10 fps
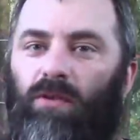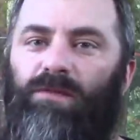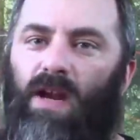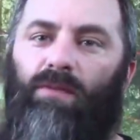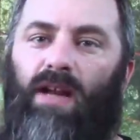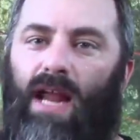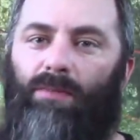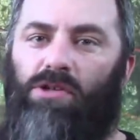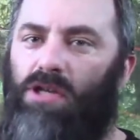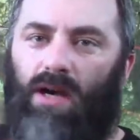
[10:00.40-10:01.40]
favorite
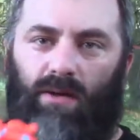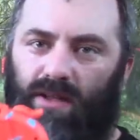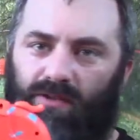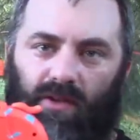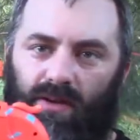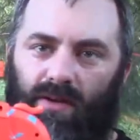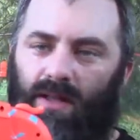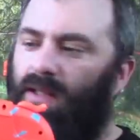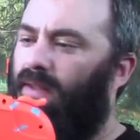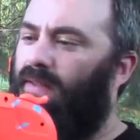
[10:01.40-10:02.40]
Hammershot is the
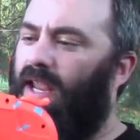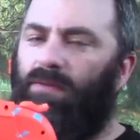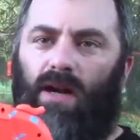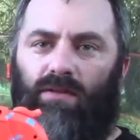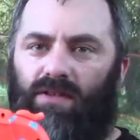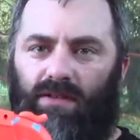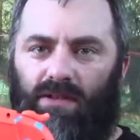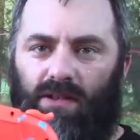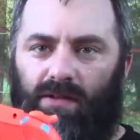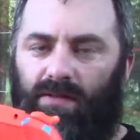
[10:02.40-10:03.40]
8-round
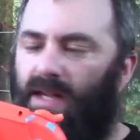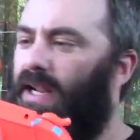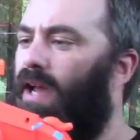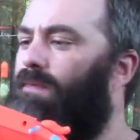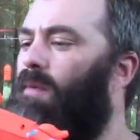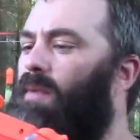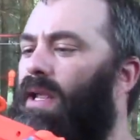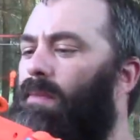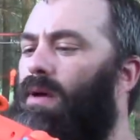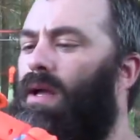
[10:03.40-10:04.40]
cylinder that I got from
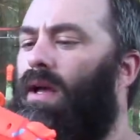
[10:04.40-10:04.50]
him.